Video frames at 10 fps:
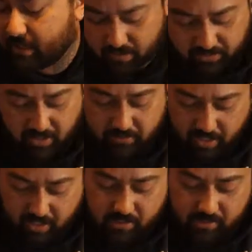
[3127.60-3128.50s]

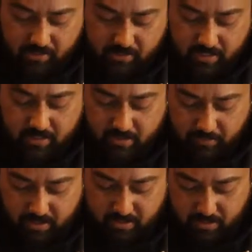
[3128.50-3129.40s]
that is a
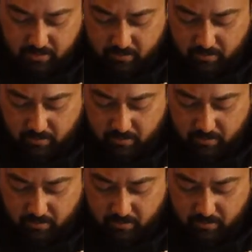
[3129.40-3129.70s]
big deal.